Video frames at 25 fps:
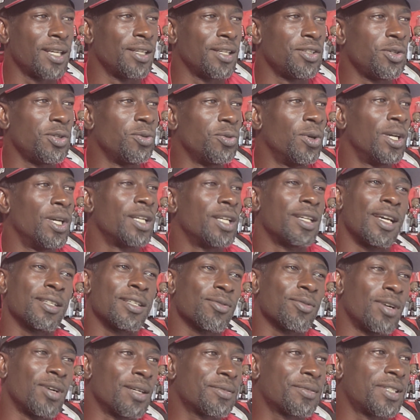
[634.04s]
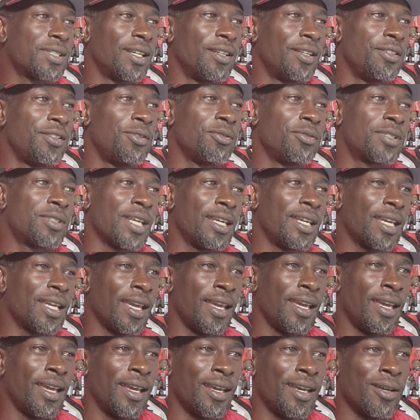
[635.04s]
telling you. That's why I'm telling you.
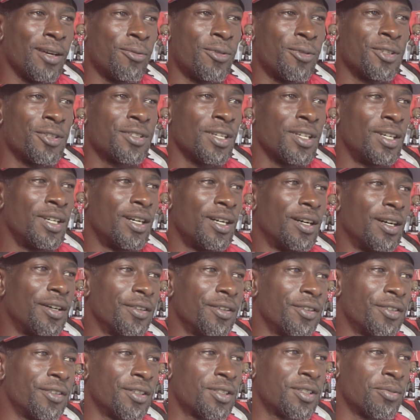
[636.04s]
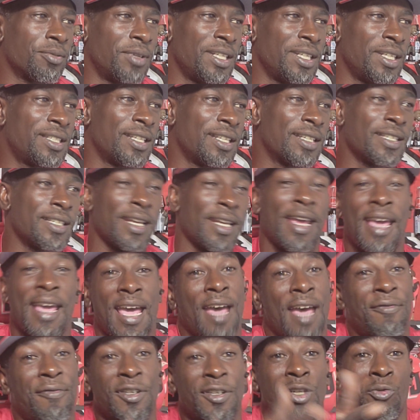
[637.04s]
Take Ant Edwards under the 26 and a
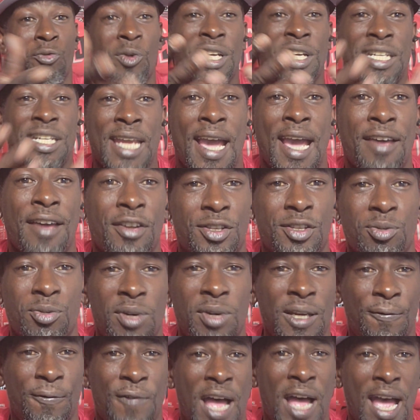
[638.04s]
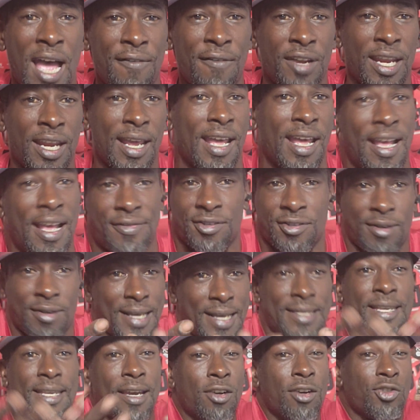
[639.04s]
half, and then went down to 25 and a half. So
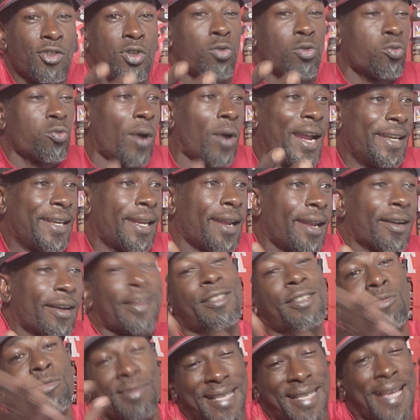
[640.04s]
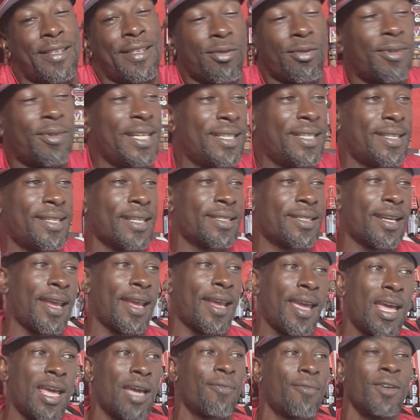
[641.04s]
that tells you right there, because it was at 26 and
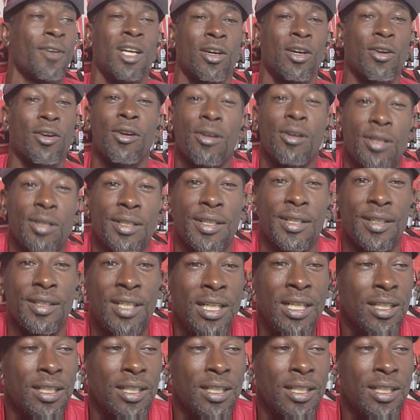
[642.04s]
a half earlier.